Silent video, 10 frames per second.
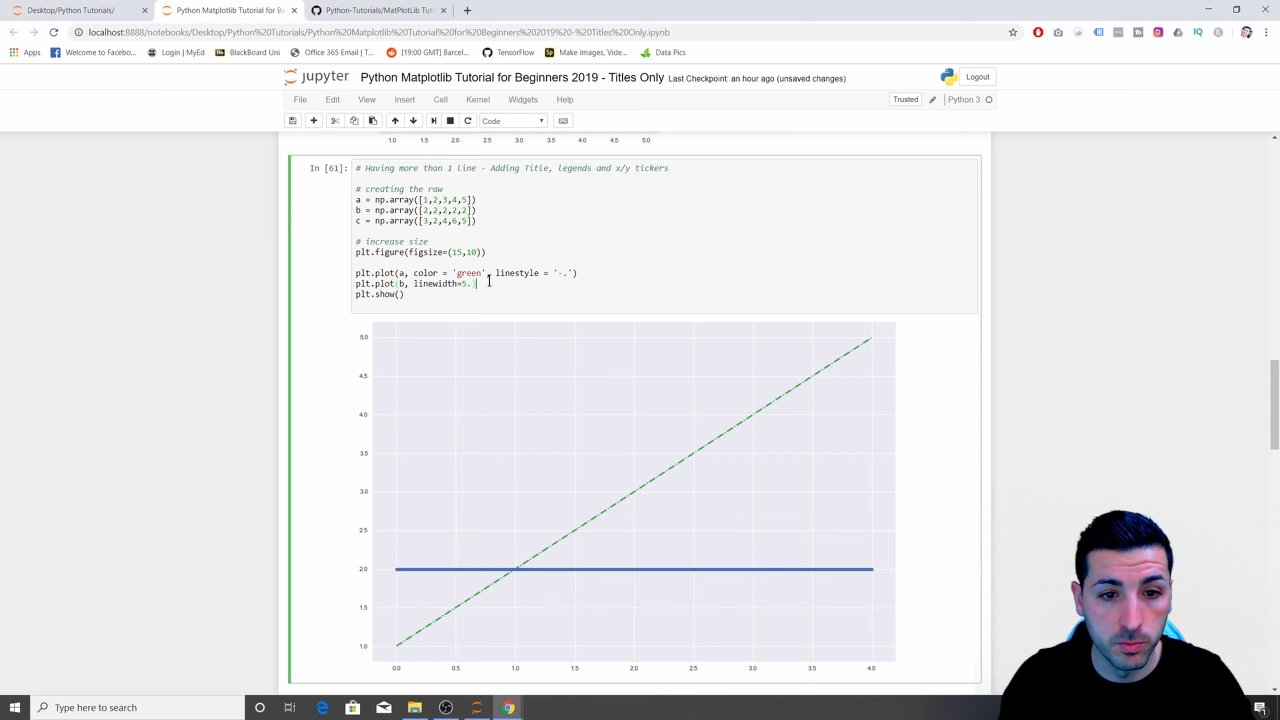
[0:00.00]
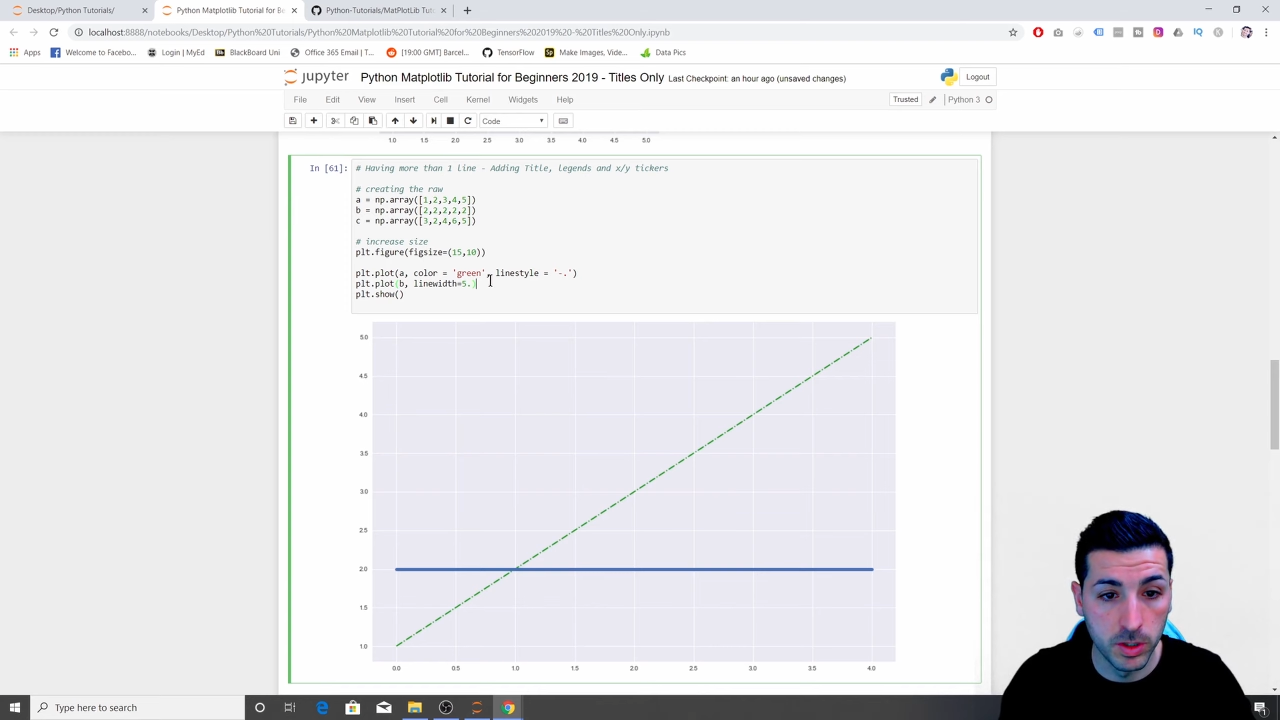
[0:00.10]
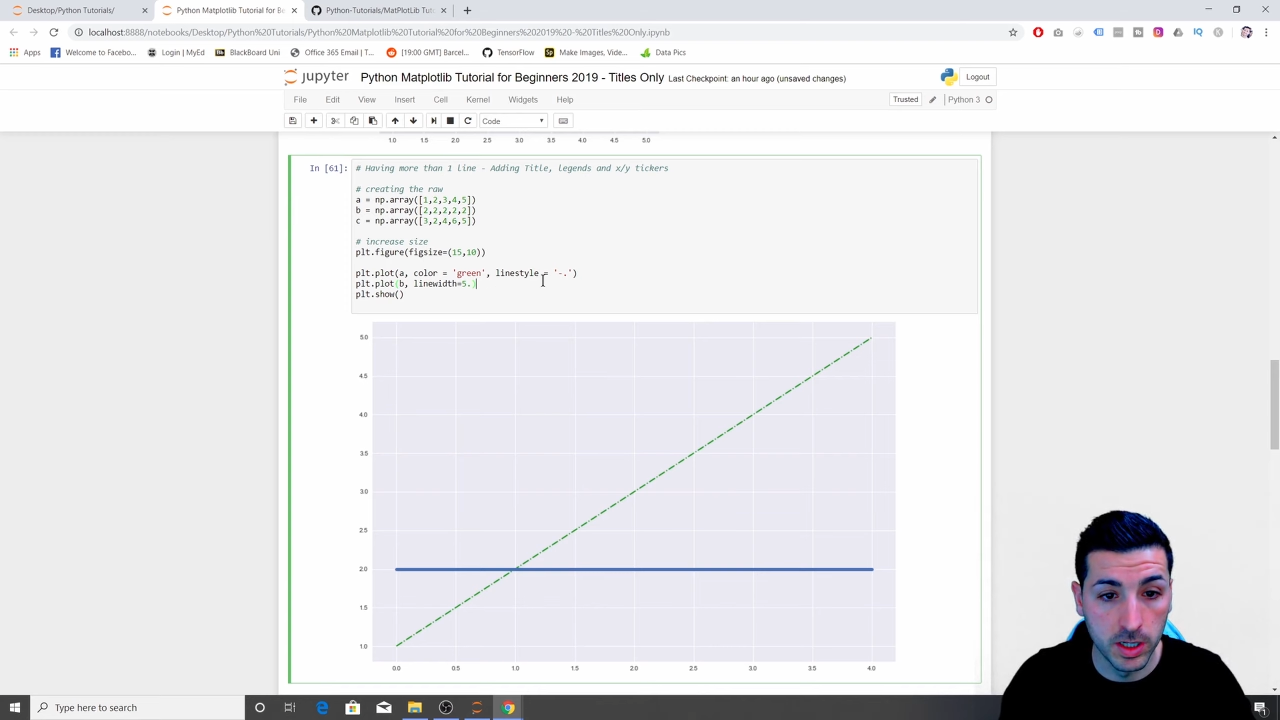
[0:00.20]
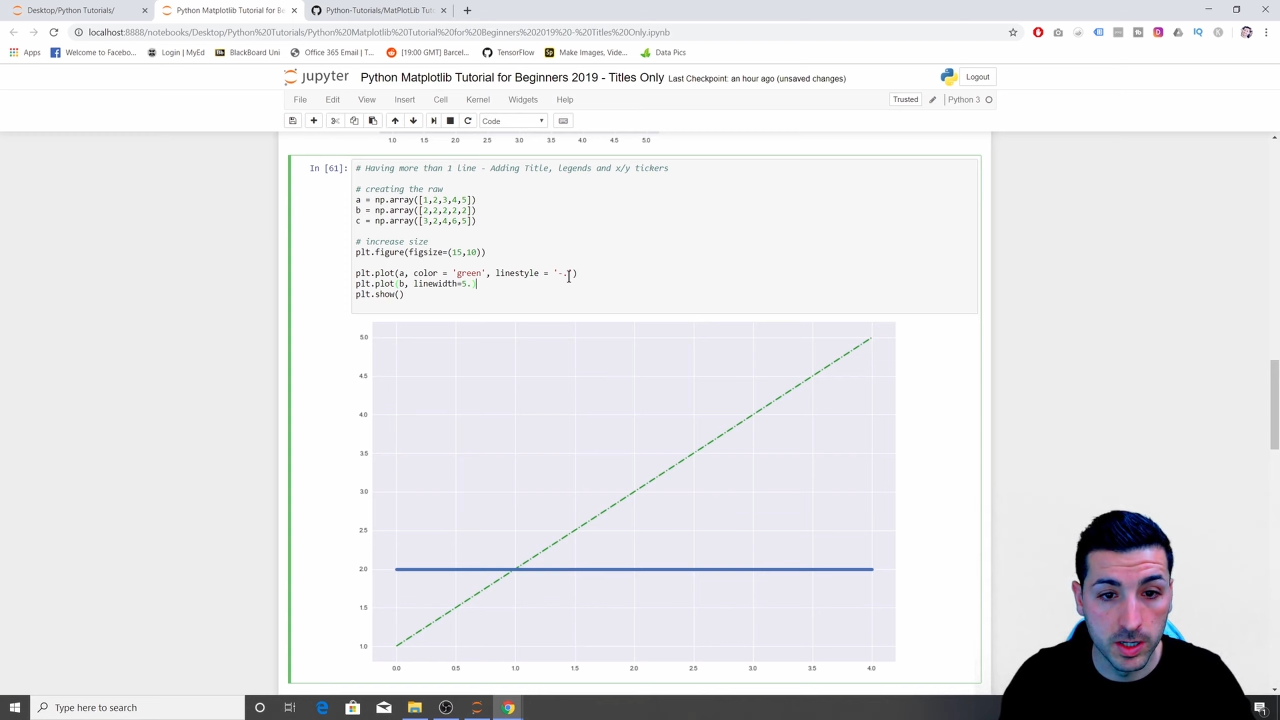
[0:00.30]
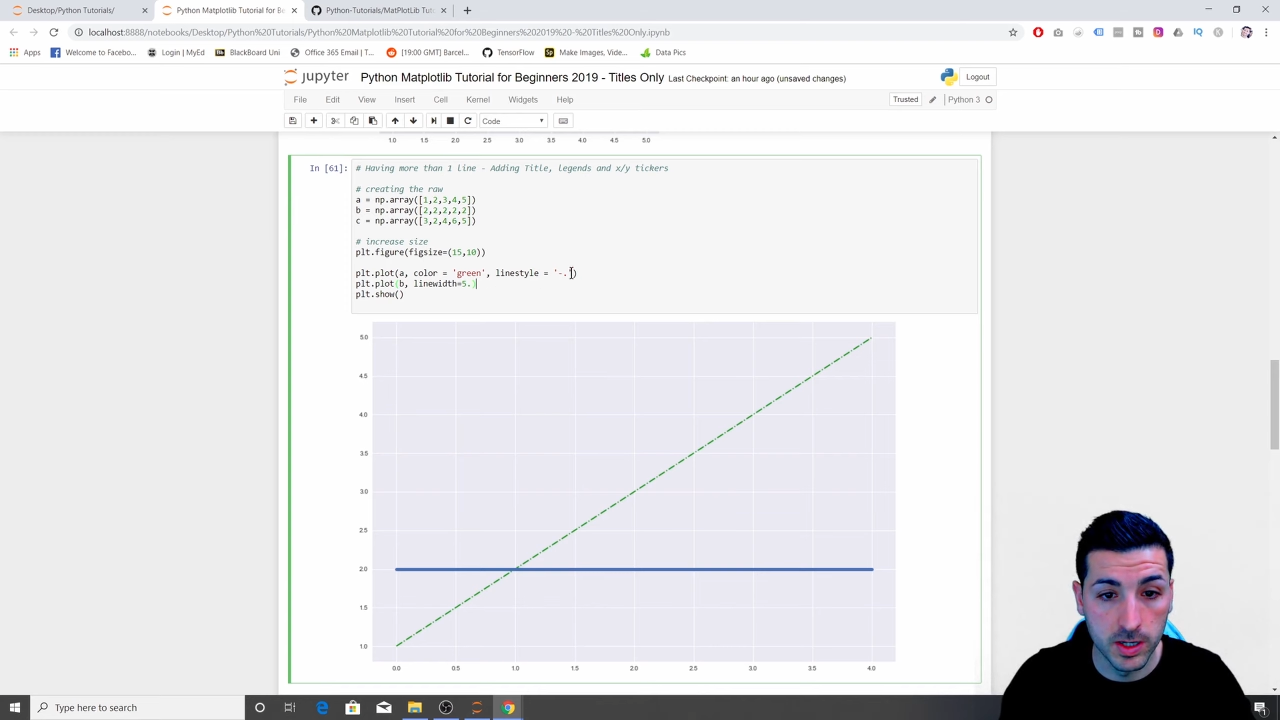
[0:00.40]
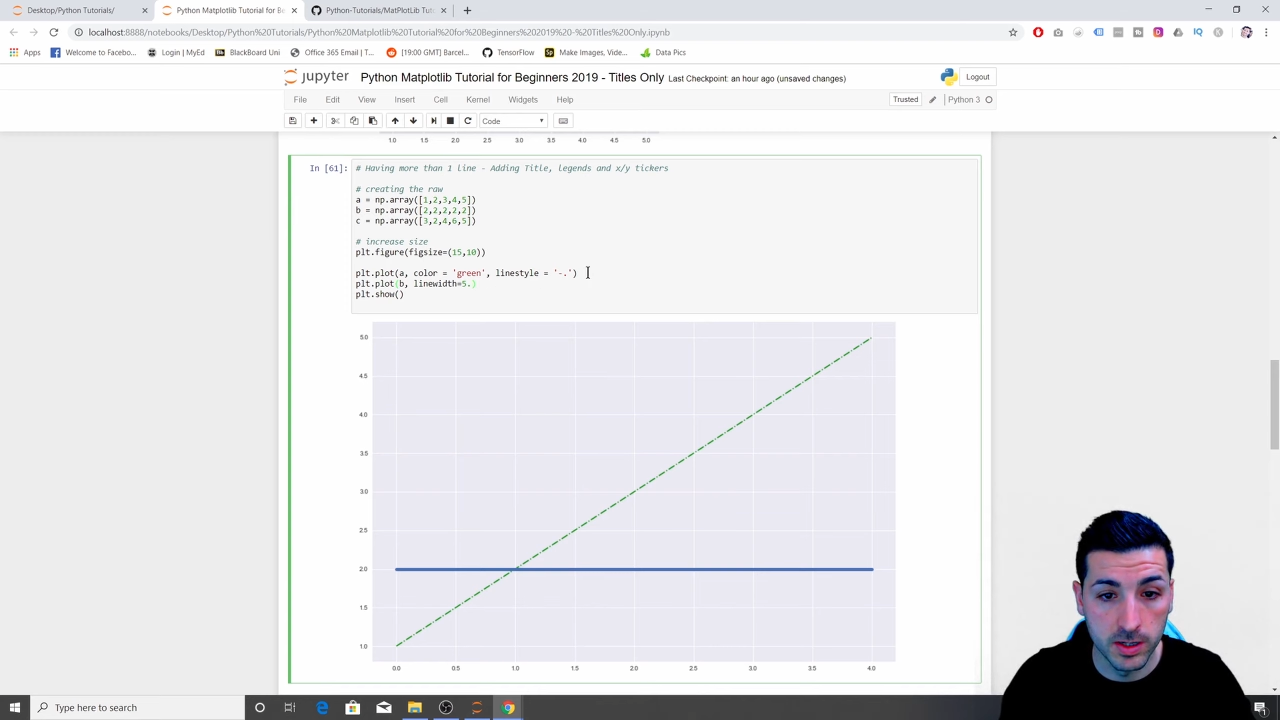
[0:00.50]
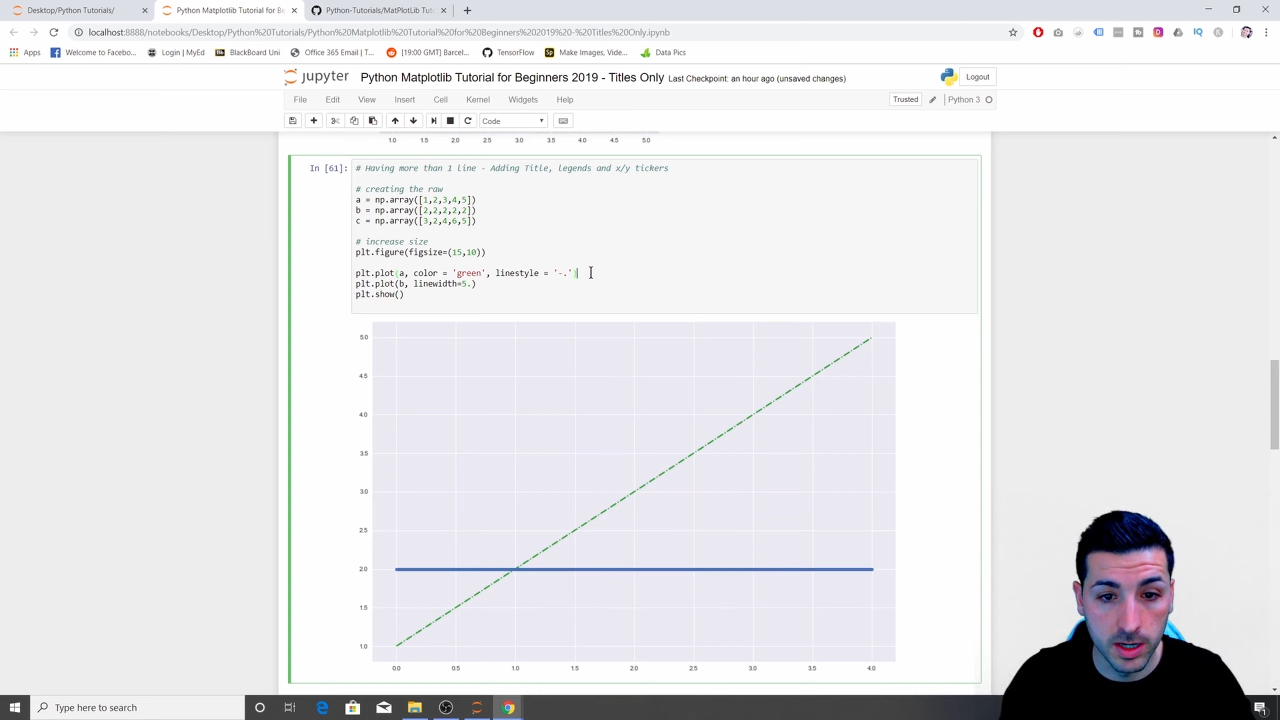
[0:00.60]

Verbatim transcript: we can